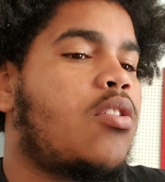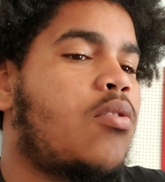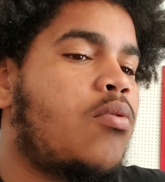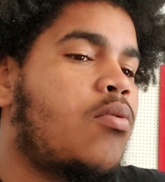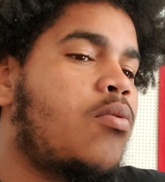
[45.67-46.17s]

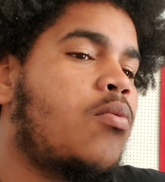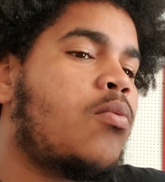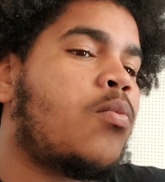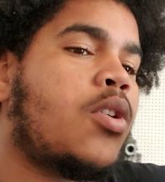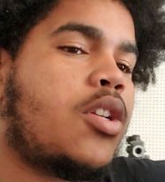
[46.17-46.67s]
you
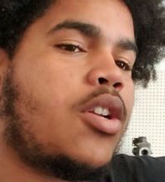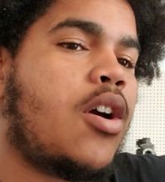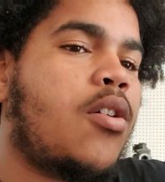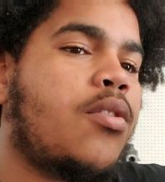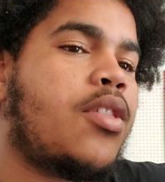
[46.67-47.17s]
would
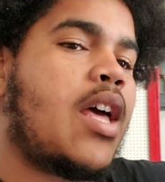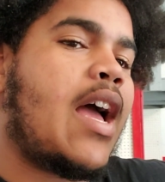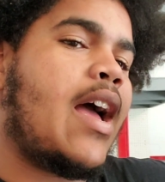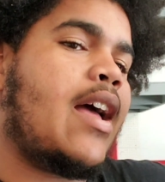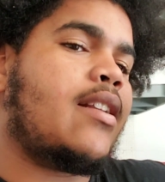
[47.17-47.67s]
know
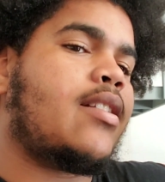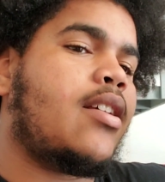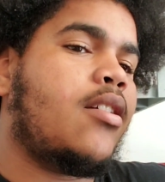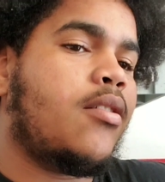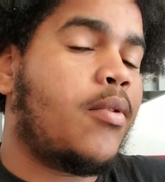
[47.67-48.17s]
that,
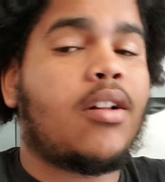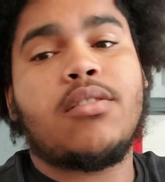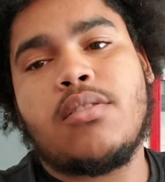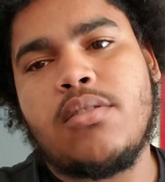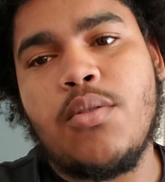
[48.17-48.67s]

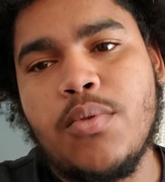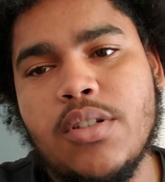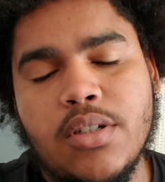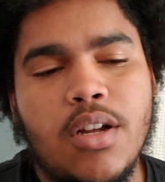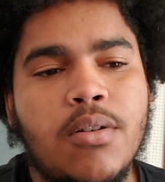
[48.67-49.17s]
well, you
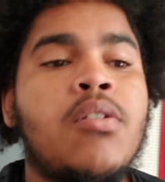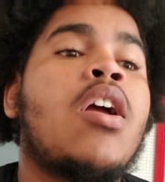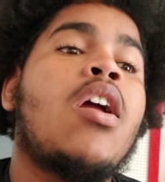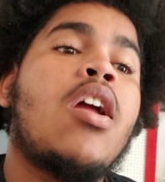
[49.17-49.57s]
wouldn't know.